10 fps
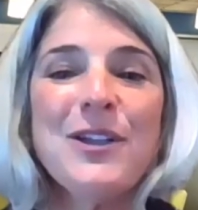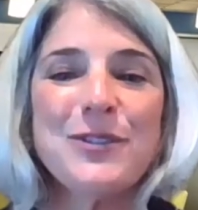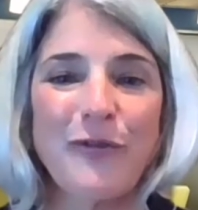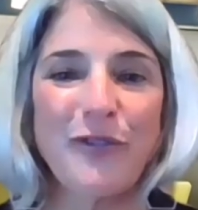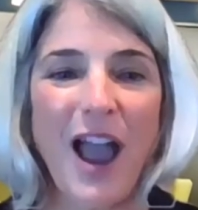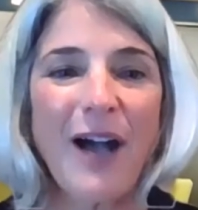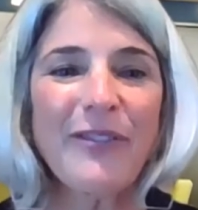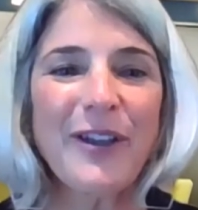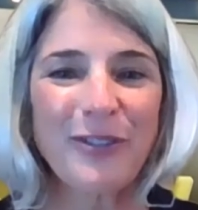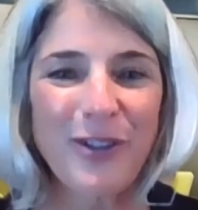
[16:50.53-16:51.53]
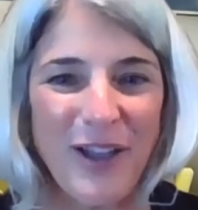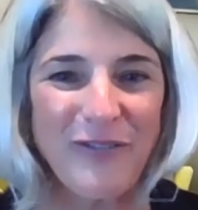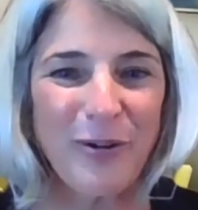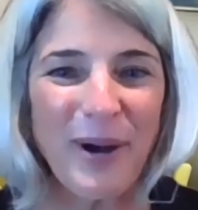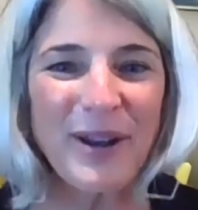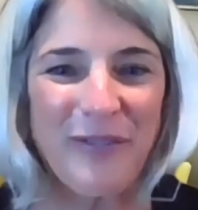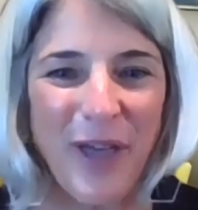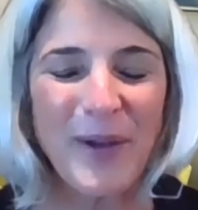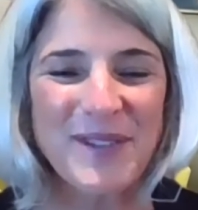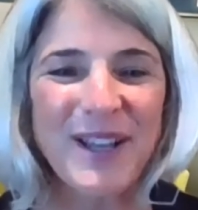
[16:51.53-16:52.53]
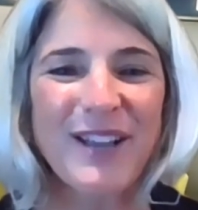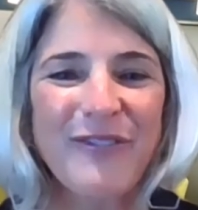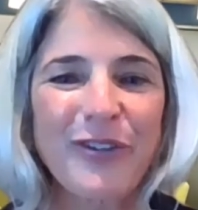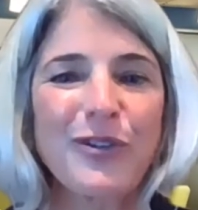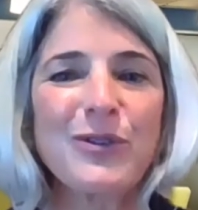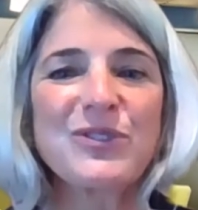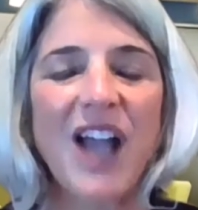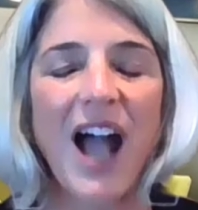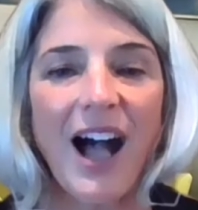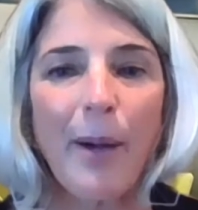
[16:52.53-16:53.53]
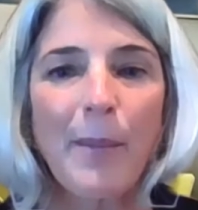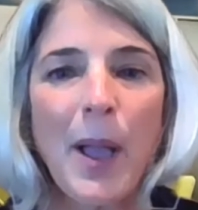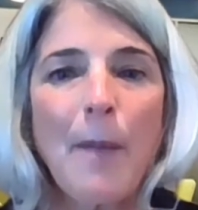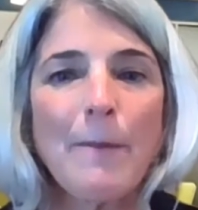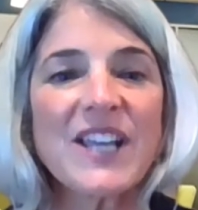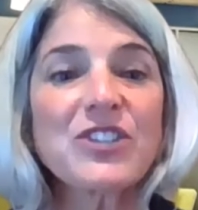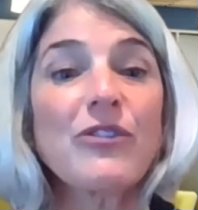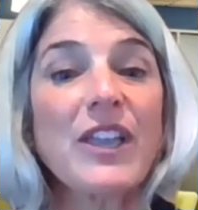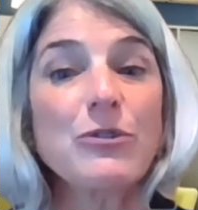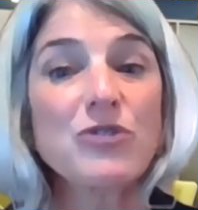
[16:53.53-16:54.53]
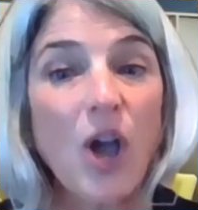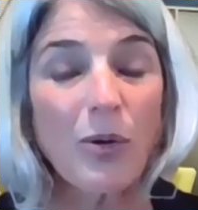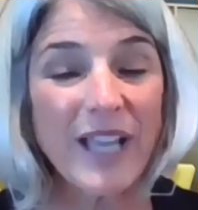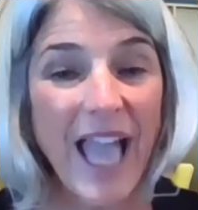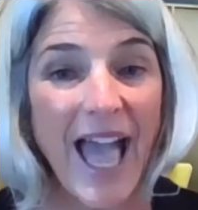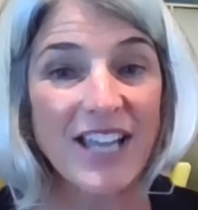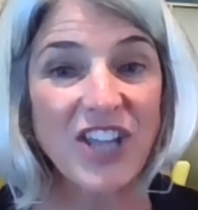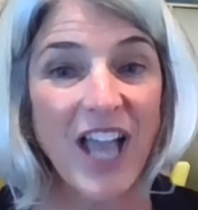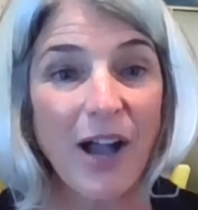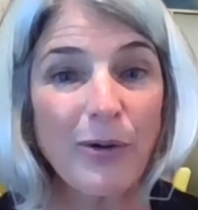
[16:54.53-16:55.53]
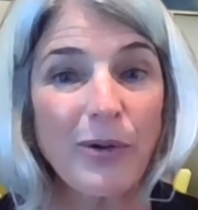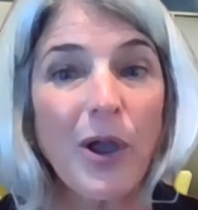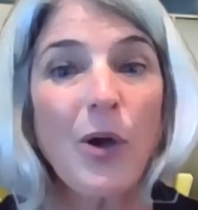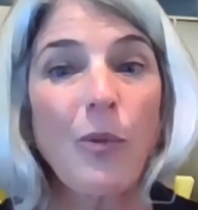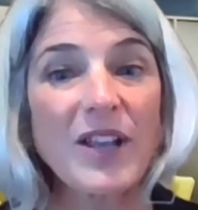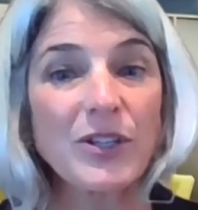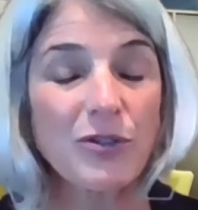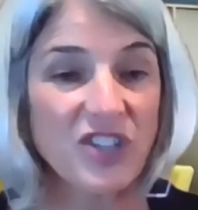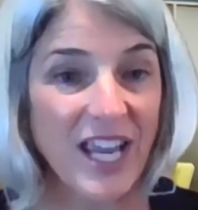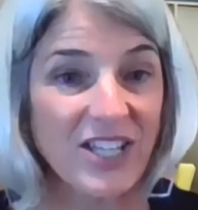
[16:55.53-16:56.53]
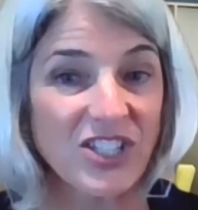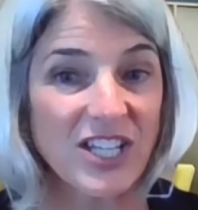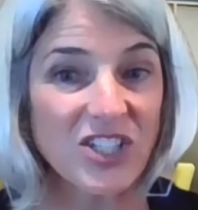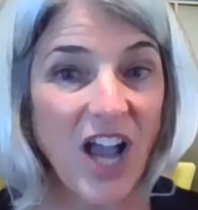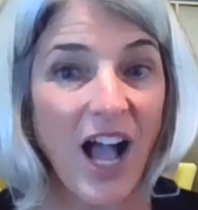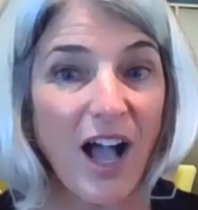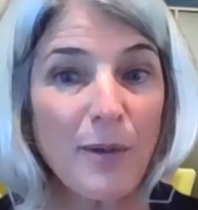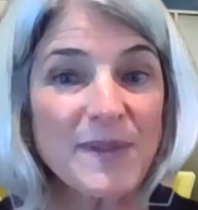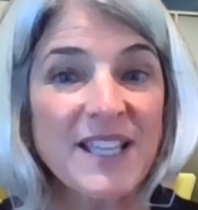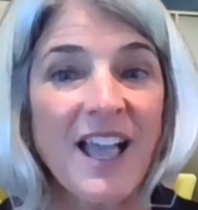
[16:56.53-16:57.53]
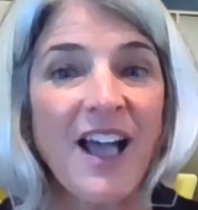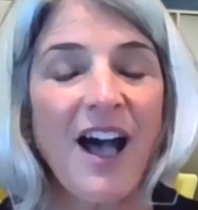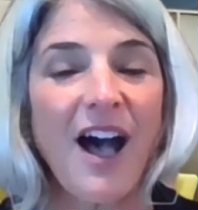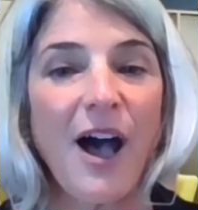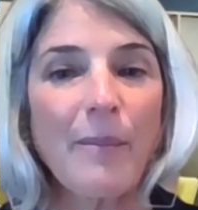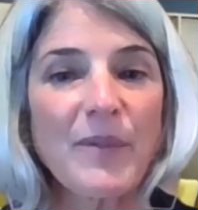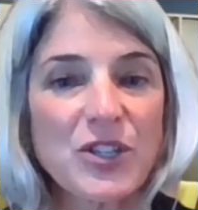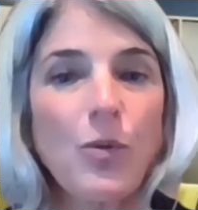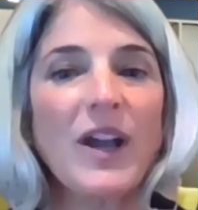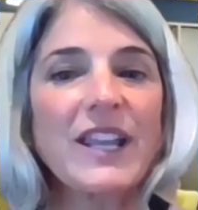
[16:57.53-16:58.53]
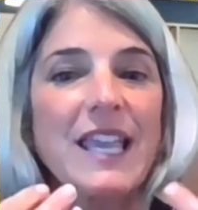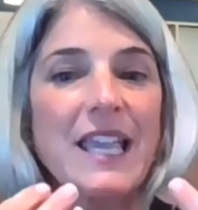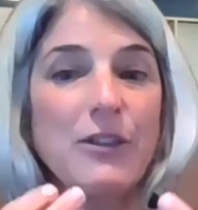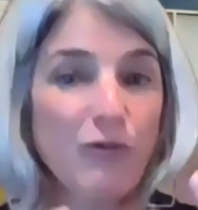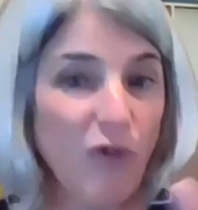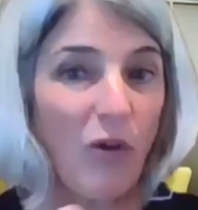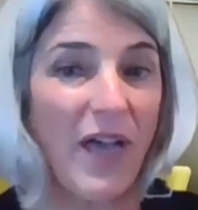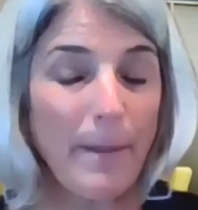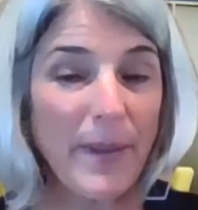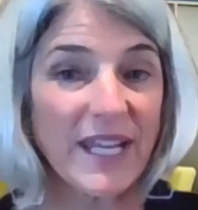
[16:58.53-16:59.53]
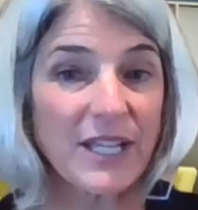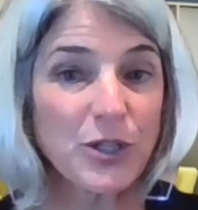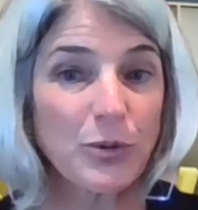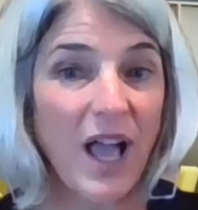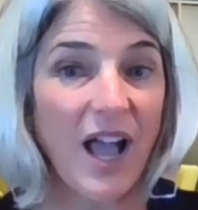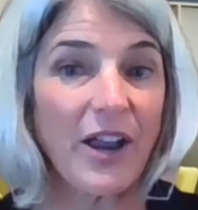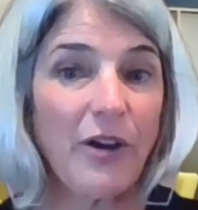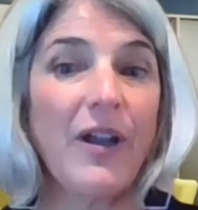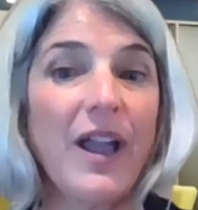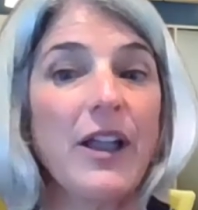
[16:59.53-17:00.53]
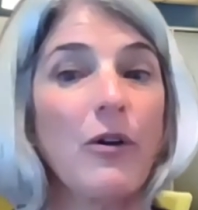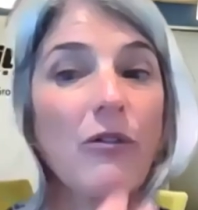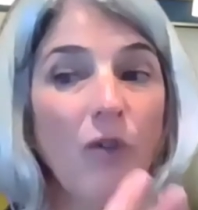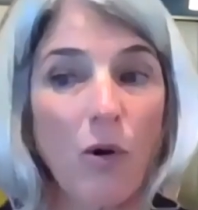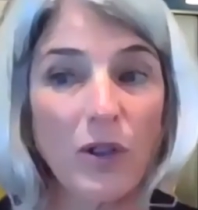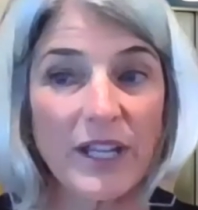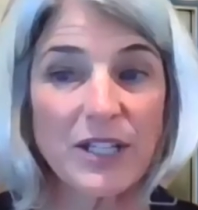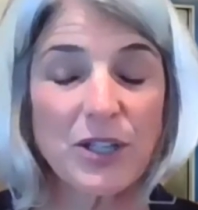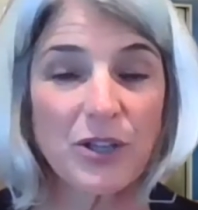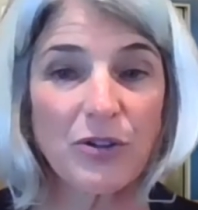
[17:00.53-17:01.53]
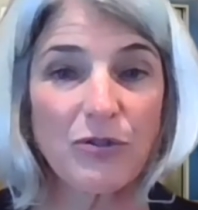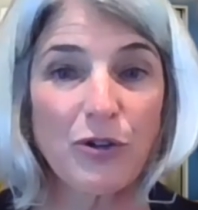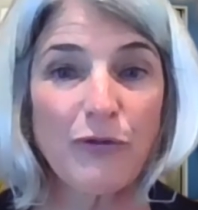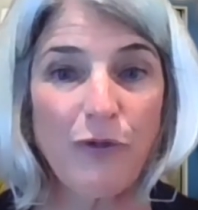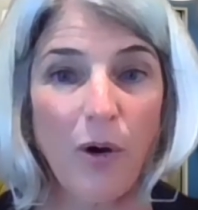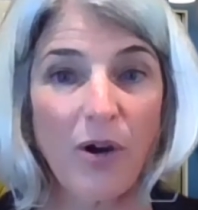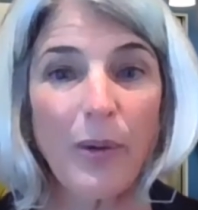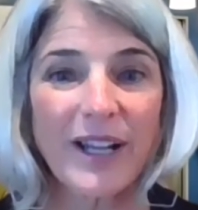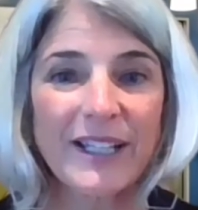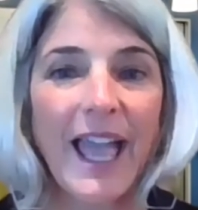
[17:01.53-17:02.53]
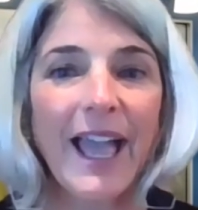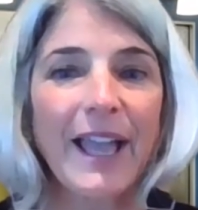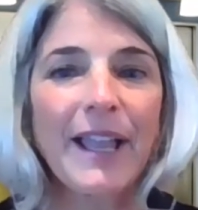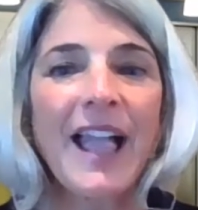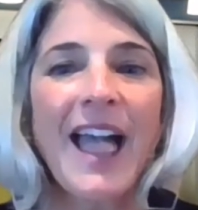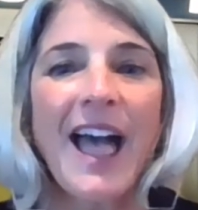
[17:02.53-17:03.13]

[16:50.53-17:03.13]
So if you're out there, if you're one of those looking for a new job, make sure that you don't cash out when you're changing jobs, because you want to either roll that money into an IRA or roll it into your new 401k.